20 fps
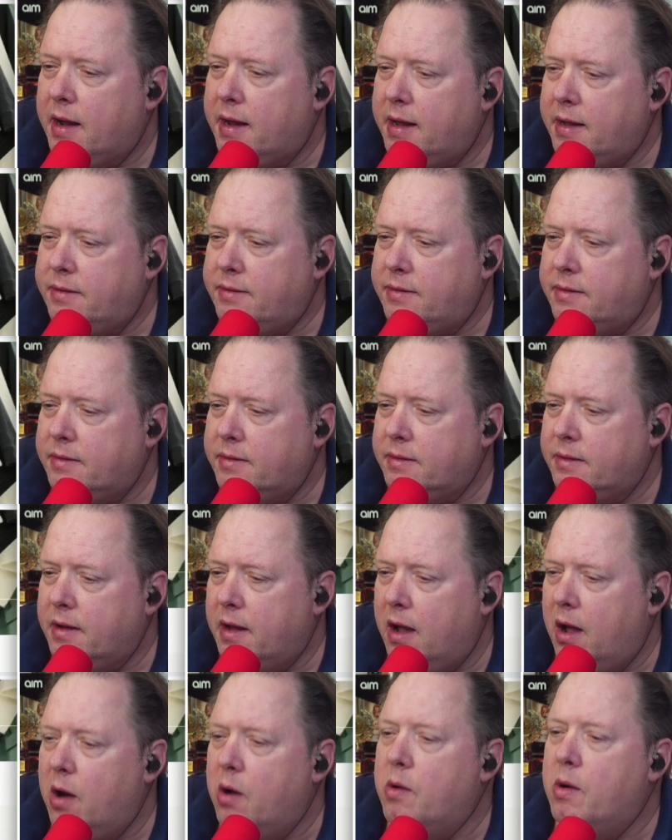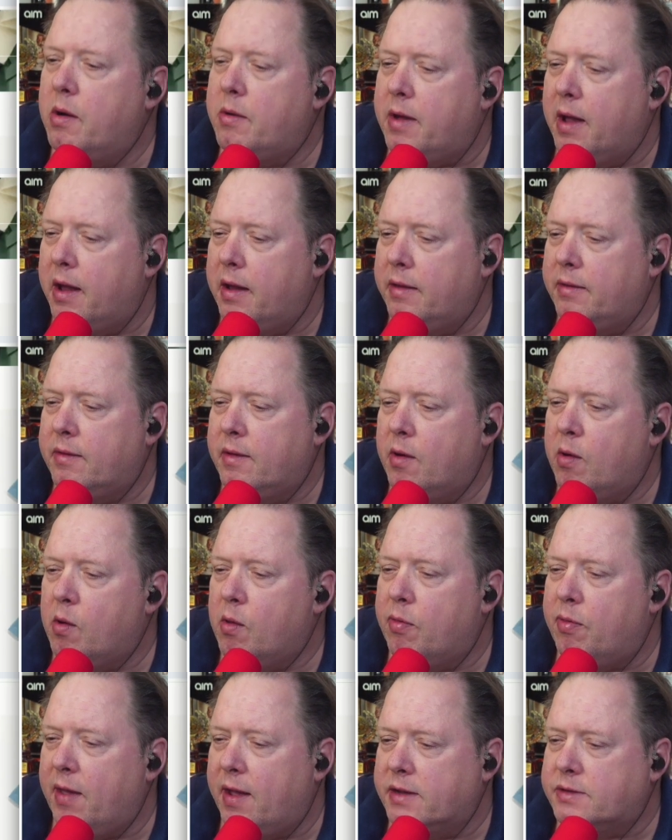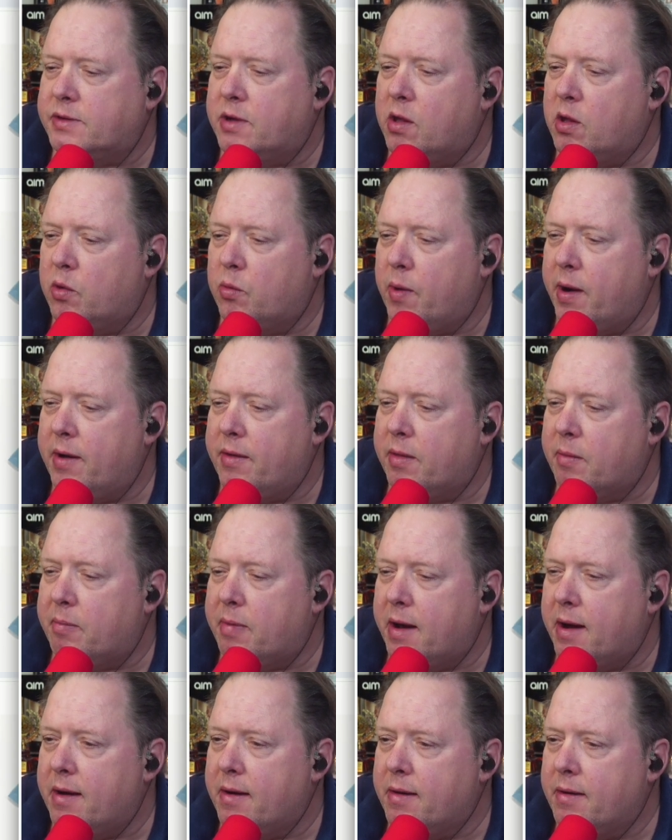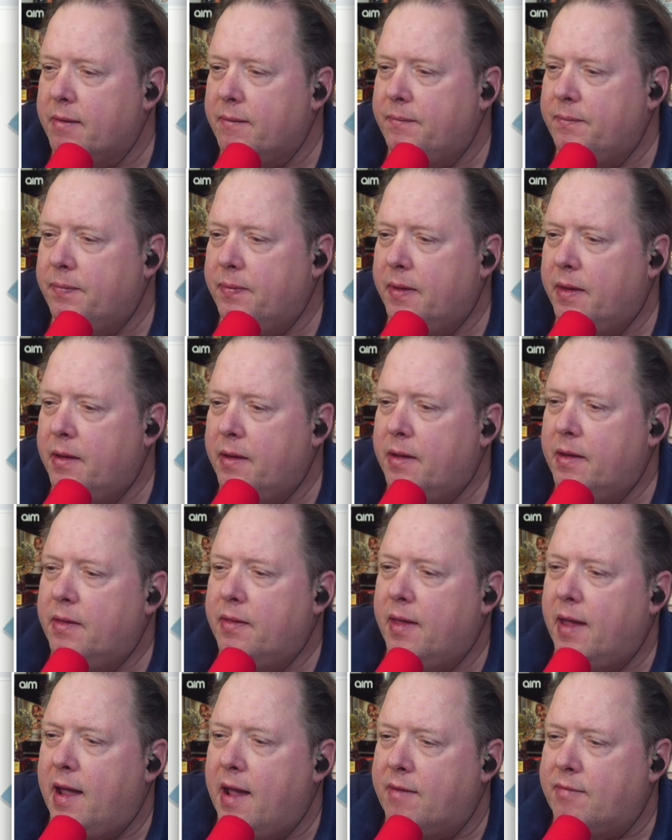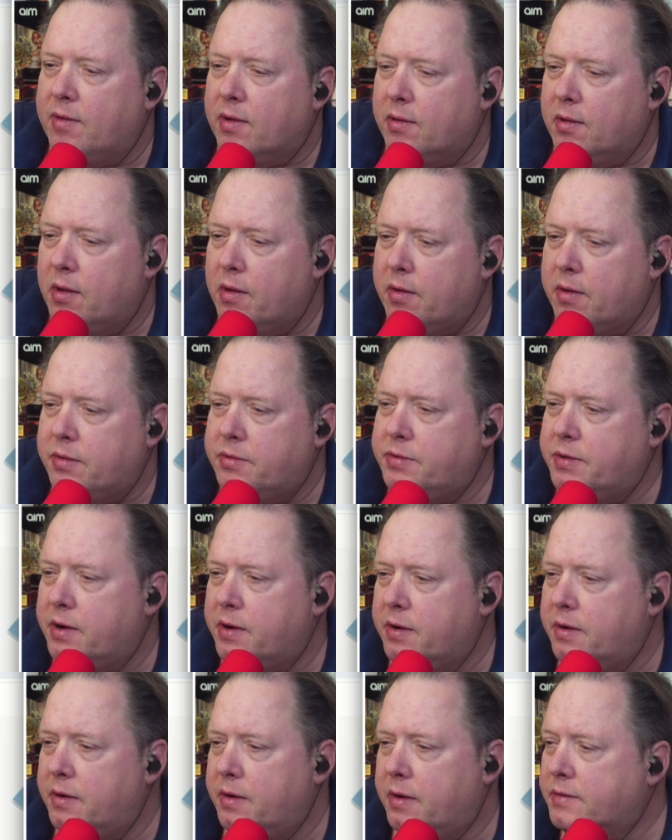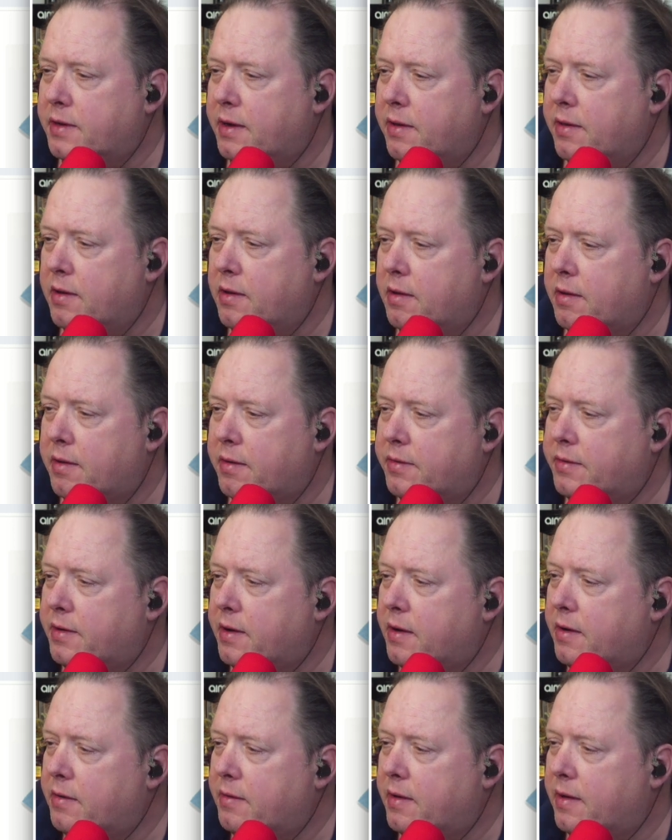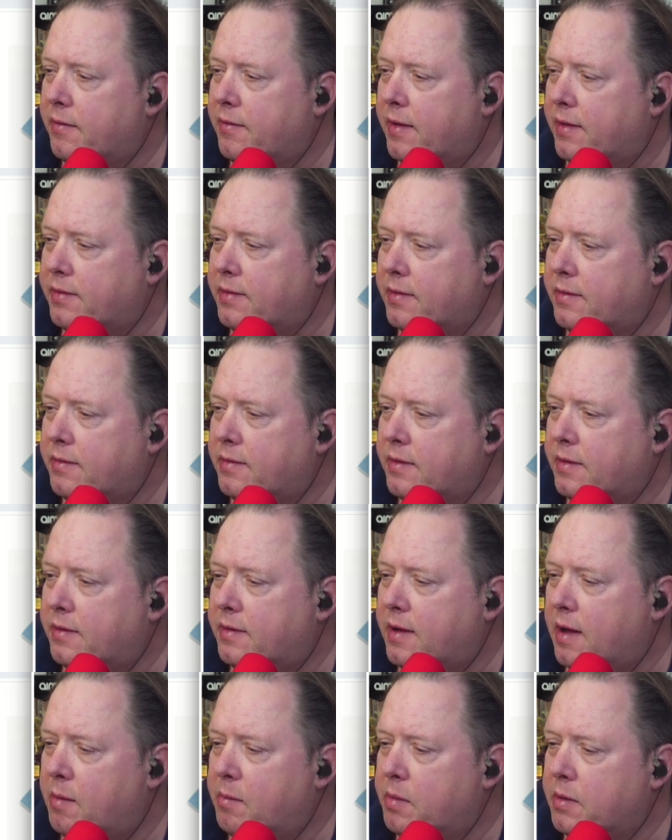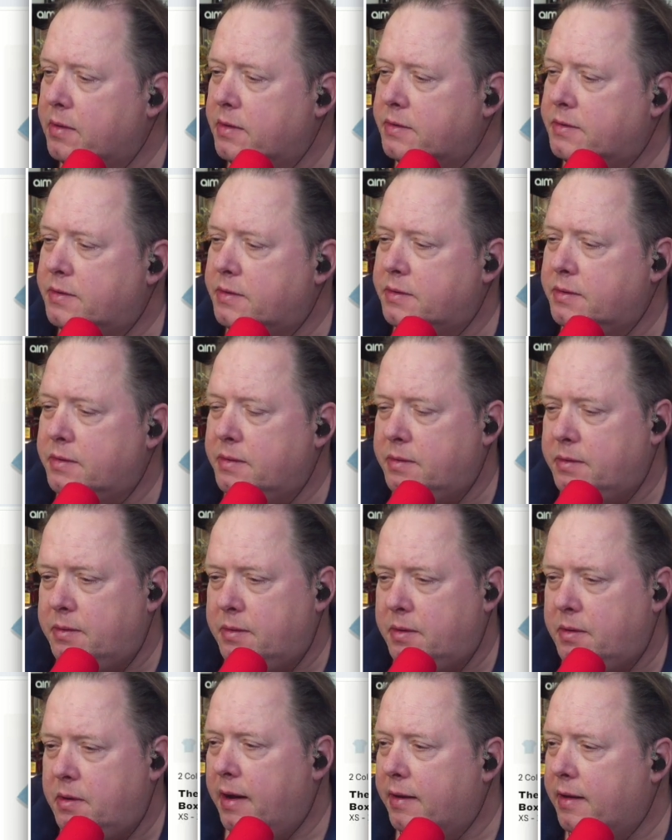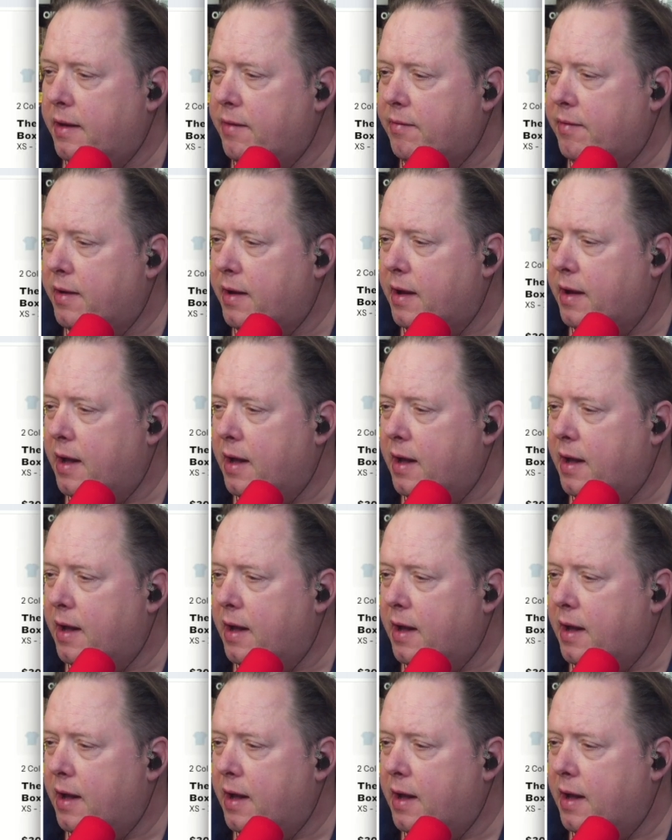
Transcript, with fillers: I guess, oh, okay. The whole thing is called Wear the Bear. They have their logo shirt. There's another logo shirt. They've got the tumblers, and they've